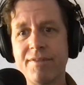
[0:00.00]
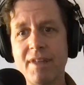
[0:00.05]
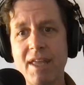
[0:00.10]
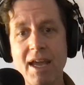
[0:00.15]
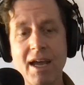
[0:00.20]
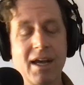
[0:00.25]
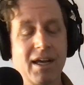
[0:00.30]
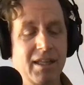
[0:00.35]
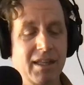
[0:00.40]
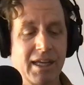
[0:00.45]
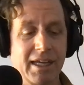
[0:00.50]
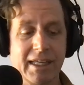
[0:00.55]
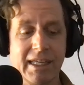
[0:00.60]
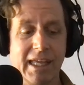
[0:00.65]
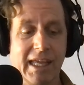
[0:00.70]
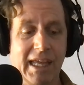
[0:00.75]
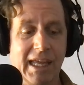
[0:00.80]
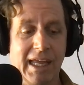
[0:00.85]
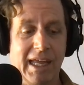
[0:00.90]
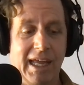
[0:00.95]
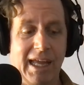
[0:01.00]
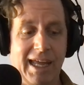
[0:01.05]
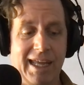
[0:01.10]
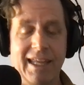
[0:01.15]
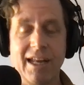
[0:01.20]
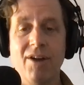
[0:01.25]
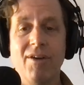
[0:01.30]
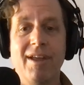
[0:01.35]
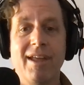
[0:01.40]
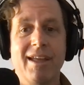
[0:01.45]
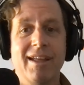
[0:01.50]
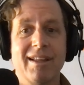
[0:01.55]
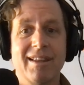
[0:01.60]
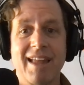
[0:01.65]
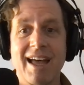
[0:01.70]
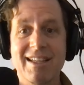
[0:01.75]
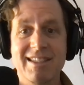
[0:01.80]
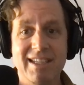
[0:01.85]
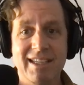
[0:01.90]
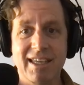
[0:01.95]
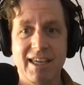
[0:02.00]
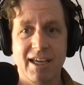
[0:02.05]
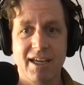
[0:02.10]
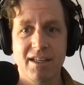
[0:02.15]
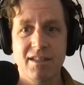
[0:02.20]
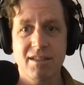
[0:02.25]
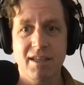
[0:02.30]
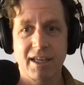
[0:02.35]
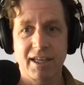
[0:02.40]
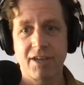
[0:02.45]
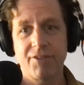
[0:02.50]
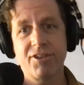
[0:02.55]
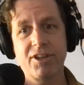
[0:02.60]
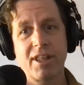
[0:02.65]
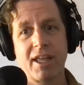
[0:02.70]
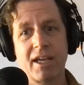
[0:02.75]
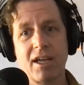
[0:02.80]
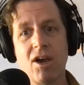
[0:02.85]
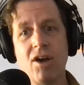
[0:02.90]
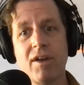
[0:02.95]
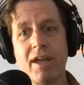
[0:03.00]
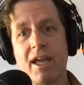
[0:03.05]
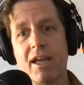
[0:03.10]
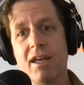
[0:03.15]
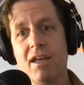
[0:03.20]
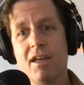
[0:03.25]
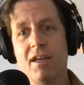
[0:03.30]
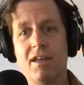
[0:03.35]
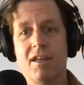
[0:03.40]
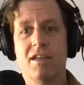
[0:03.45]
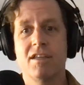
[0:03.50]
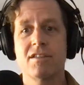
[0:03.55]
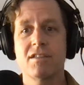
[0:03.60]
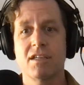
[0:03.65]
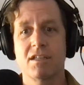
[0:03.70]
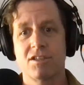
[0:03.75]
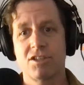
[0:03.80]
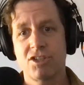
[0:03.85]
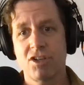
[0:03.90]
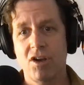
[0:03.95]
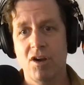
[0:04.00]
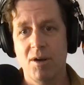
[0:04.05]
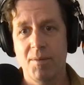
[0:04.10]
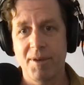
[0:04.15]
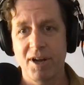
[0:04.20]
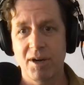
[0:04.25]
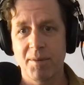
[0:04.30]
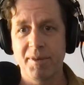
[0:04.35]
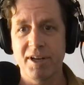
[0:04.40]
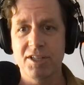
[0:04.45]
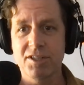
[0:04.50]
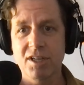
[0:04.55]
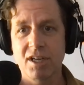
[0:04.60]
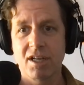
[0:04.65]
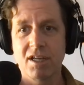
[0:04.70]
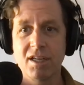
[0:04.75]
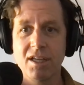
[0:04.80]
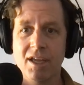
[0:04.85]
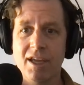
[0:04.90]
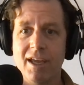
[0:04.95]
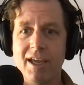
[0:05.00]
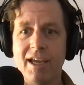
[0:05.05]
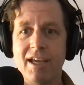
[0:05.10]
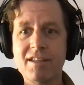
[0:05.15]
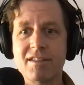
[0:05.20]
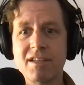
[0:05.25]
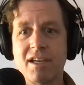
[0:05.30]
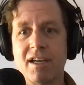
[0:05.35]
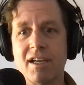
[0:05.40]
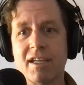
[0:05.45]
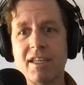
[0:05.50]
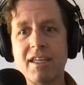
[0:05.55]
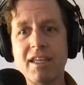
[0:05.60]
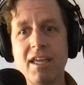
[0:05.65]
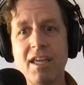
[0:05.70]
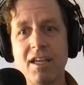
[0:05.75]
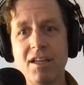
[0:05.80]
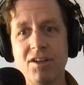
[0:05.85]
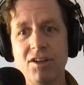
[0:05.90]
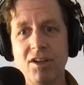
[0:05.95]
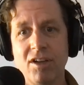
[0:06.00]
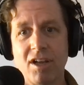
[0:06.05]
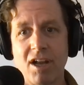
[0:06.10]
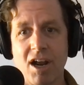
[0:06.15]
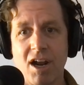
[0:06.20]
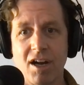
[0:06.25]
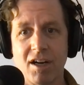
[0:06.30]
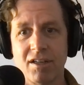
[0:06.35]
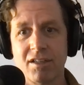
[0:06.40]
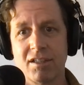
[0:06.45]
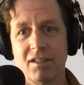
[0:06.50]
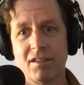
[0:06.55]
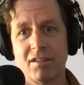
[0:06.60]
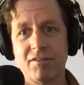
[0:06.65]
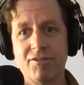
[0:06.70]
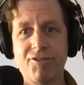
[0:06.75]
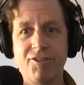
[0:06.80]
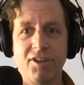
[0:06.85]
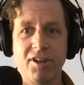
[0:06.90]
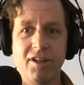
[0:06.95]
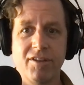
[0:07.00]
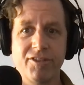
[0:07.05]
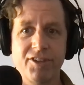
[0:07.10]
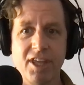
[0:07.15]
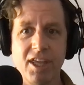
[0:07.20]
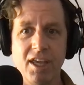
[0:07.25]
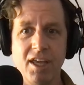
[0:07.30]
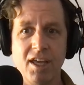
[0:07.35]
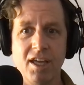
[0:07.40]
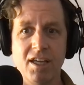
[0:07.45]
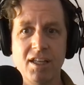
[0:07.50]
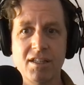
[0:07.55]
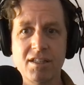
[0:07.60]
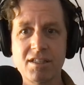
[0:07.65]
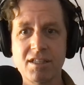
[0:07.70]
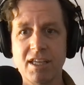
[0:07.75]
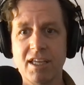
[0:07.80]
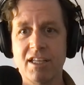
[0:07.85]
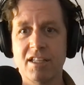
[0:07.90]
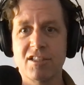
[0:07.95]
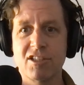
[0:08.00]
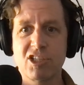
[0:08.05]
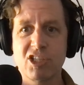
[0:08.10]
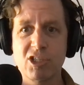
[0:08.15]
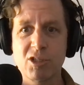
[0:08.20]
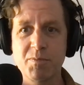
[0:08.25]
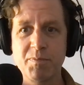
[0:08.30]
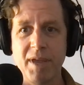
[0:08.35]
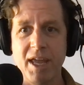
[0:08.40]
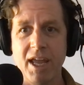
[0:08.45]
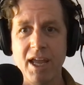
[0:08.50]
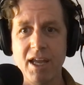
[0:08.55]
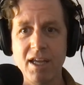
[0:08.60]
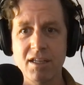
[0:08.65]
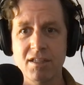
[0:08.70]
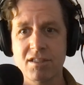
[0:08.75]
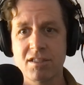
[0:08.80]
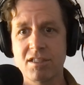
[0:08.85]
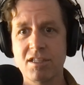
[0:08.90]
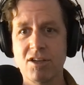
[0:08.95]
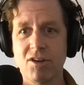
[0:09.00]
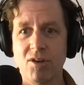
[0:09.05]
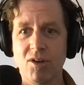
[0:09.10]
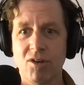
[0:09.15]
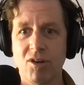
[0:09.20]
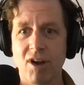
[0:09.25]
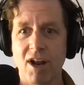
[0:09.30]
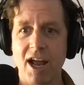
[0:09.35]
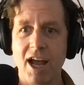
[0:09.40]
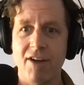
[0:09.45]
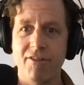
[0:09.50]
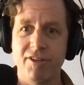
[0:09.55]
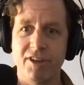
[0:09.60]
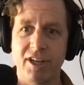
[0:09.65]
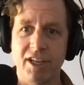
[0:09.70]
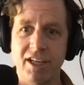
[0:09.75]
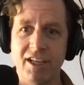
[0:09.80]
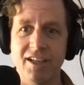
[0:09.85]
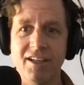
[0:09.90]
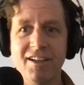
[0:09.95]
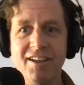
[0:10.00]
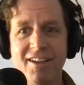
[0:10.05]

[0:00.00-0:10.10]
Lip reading: Yeah. Like, lots of kids. Like if you're like, okay, this is a show about it's a kindergarten full of kids in space, zero gravity